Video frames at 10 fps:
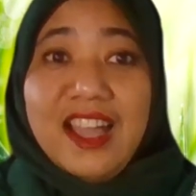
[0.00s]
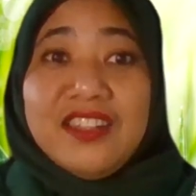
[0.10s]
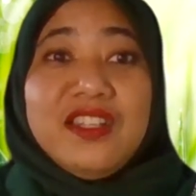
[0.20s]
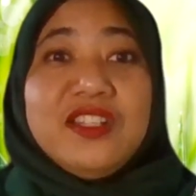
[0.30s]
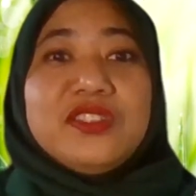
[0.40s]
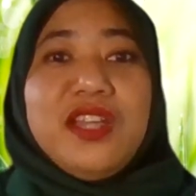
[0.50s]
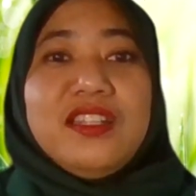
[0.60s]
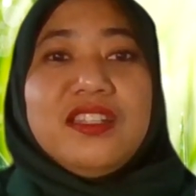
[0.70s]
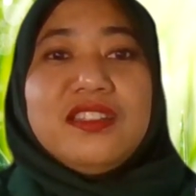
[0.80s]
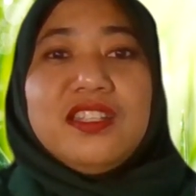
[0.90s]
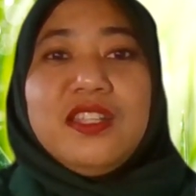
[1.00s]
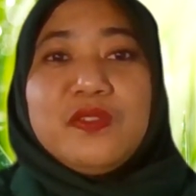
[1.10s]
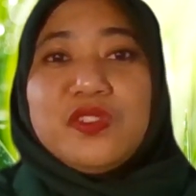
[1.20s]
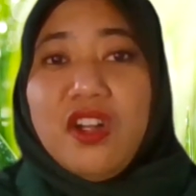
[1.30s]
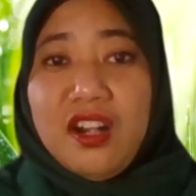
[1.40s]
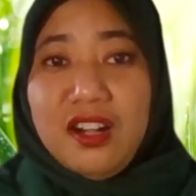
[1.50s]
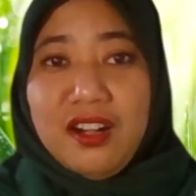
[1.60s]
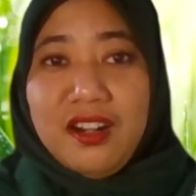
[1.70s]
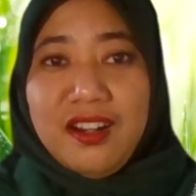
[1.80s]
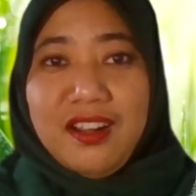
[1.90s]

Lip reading: I then attended iftar